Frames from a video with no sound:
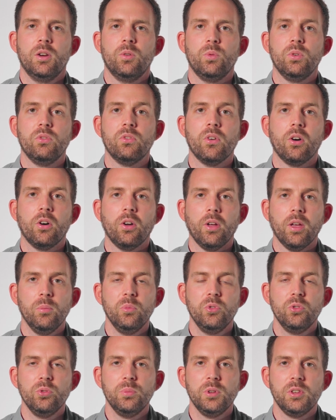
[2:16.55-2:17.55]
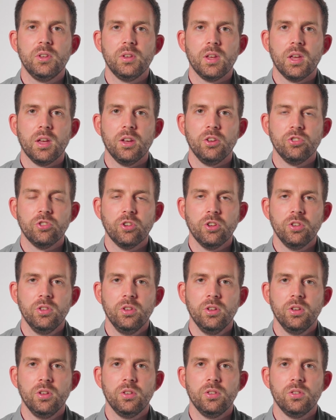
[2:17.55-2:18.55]
With our M2 mitigation,
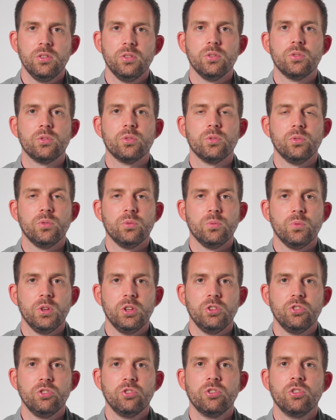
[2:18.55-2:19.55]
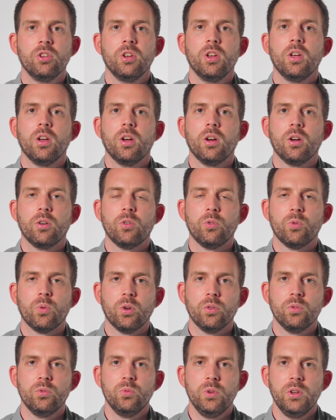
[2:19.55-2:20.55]
you could reach a
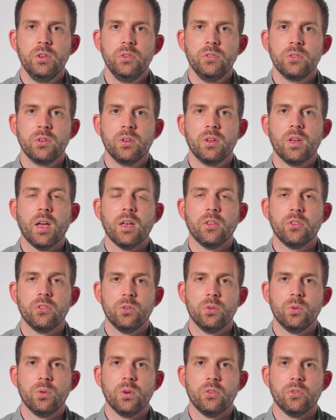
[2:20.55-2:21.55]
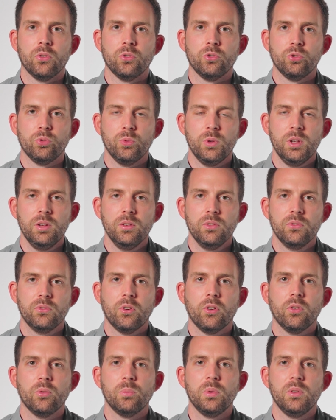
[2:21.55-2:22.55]
ground risk as low as a 3
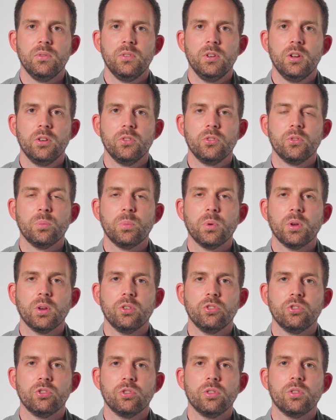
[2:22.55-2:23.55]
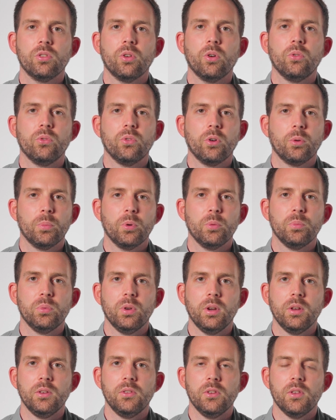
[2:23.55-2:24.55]
for a BVLOS operation over
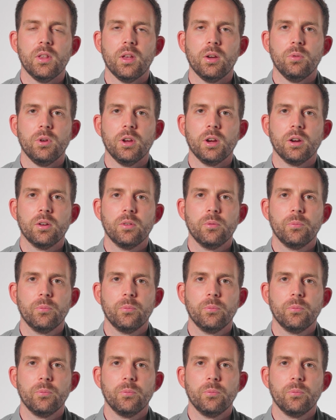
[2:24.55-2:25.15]
populated area.